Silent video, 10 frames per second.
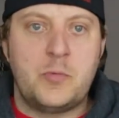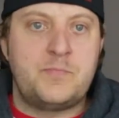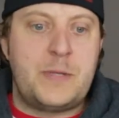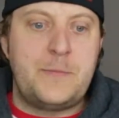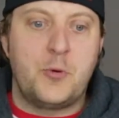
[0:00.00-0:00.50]

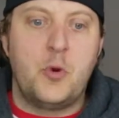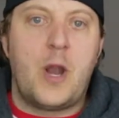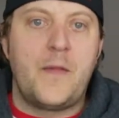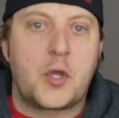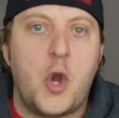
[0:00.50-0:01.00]
people who are
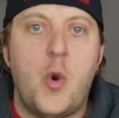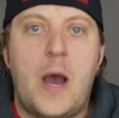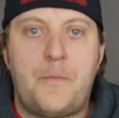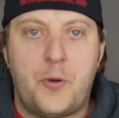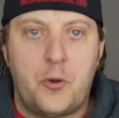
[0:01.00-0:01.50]
on the
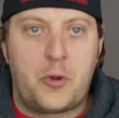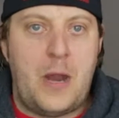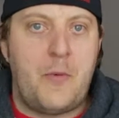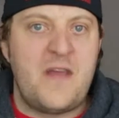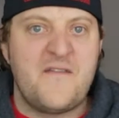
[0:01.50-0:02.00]
co-op
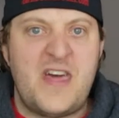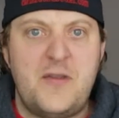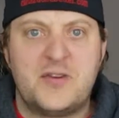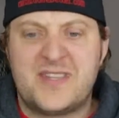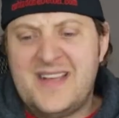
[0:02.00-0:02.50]
program, right?
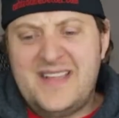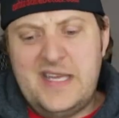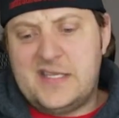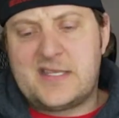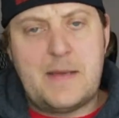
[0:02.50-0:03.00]
Vendors,
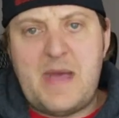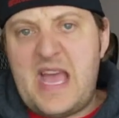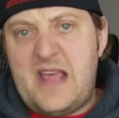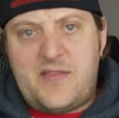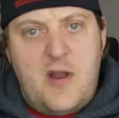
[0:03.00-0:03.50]
they
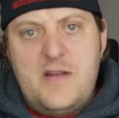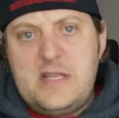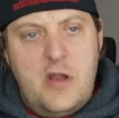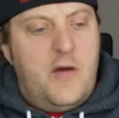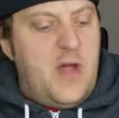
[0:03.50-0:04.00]
made it. They're on,
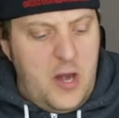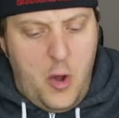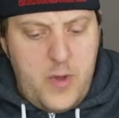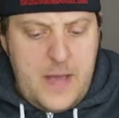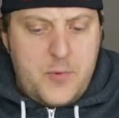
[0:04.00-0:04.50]
on
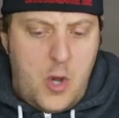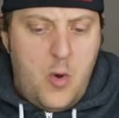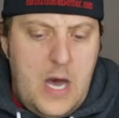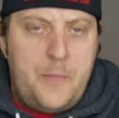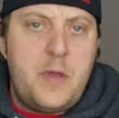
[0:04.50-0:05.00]
OEM
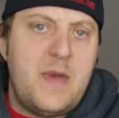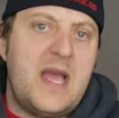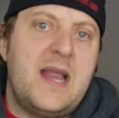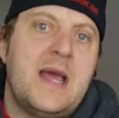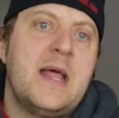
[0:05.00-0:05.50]
co-op, we
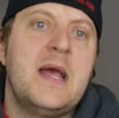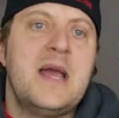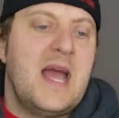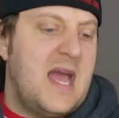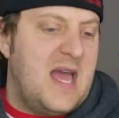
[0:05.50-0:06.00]
made it.
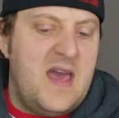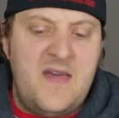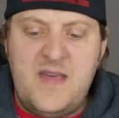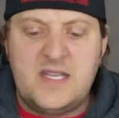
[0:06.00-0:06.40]
And they